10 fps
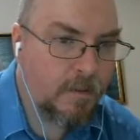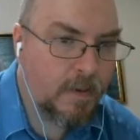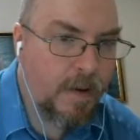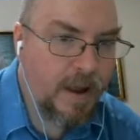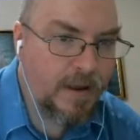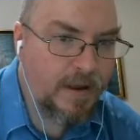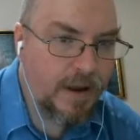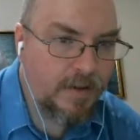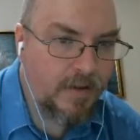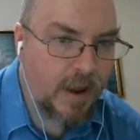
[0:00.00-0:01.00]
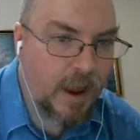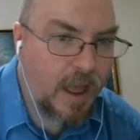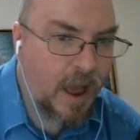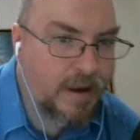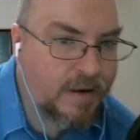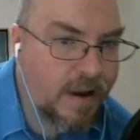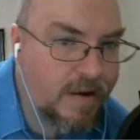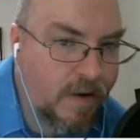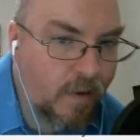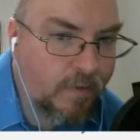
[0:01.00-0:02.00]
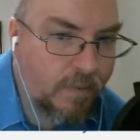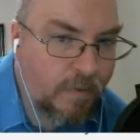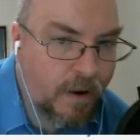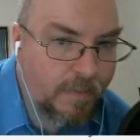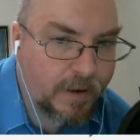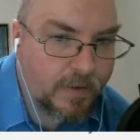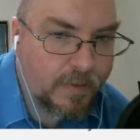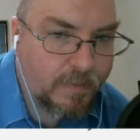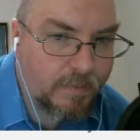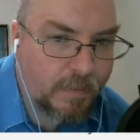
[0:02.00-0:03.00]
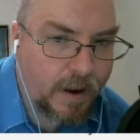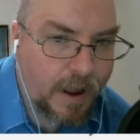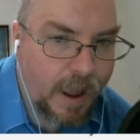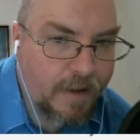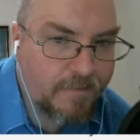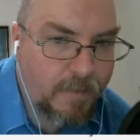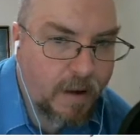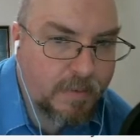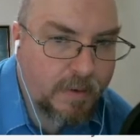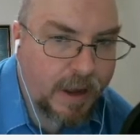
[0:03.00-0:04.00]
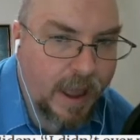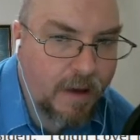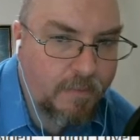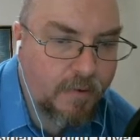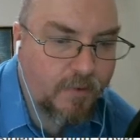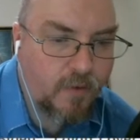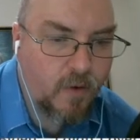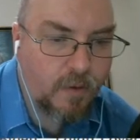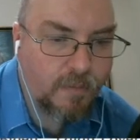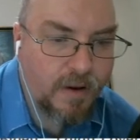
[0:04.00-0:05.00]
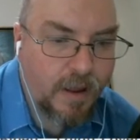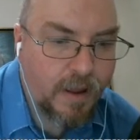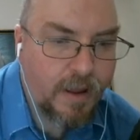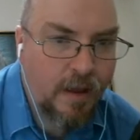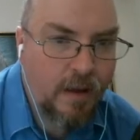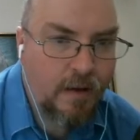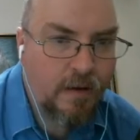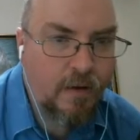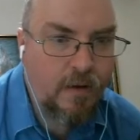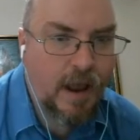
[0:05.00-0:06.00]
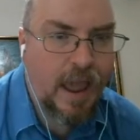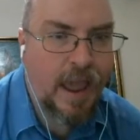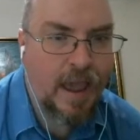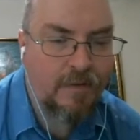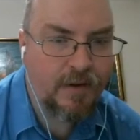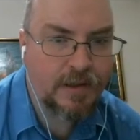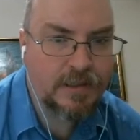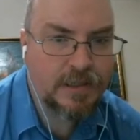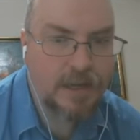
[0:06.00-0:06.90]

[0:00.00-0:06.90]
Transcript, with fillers: But Biden did say, I didn't overpromise, but I have probably outperformed. Good heavens.